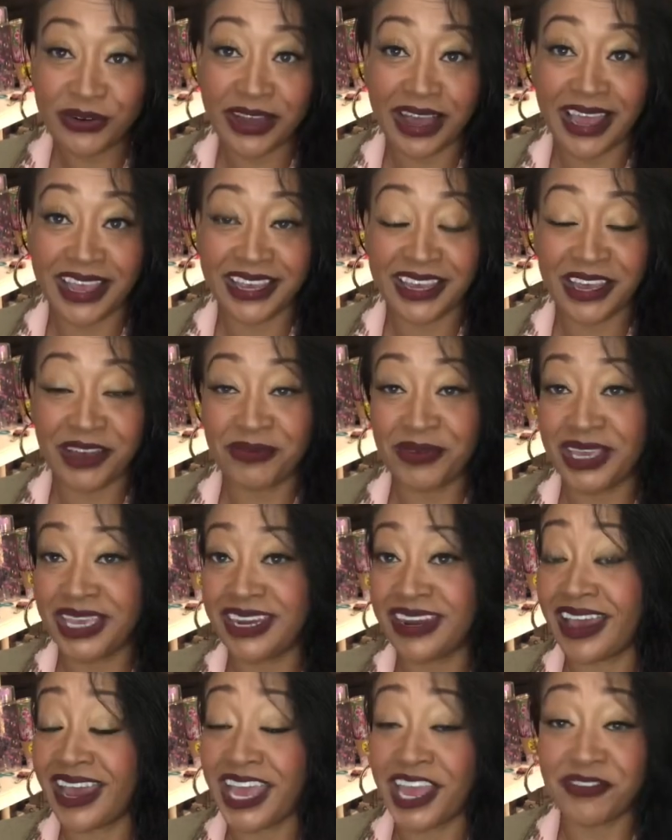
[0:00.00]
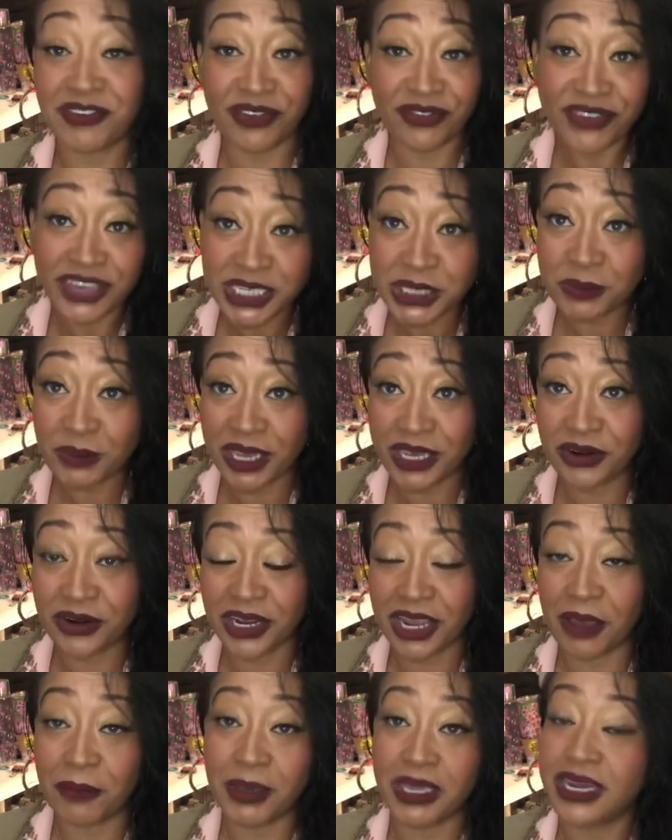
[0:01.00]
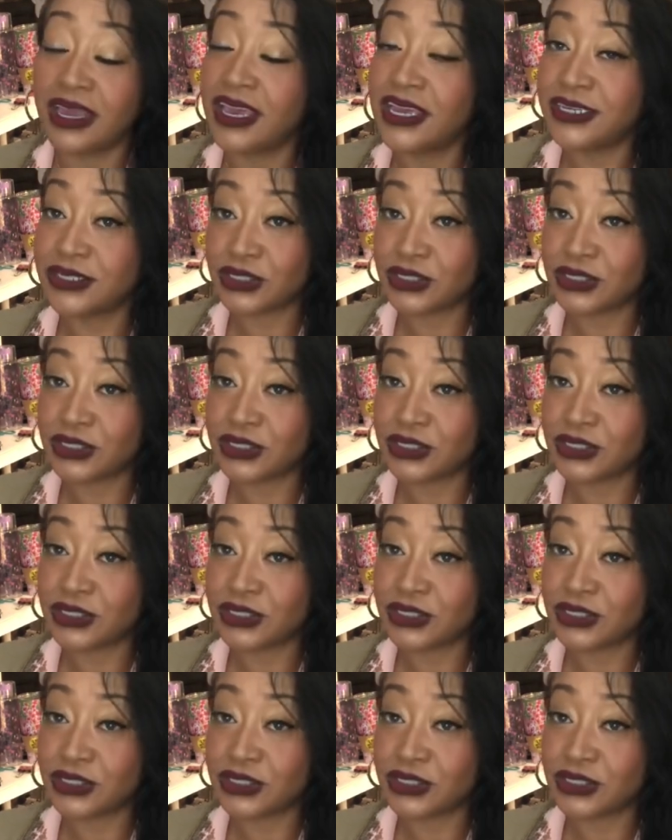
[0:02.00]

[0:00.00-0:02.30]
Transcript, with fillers: guy coming. I have a face painter coming.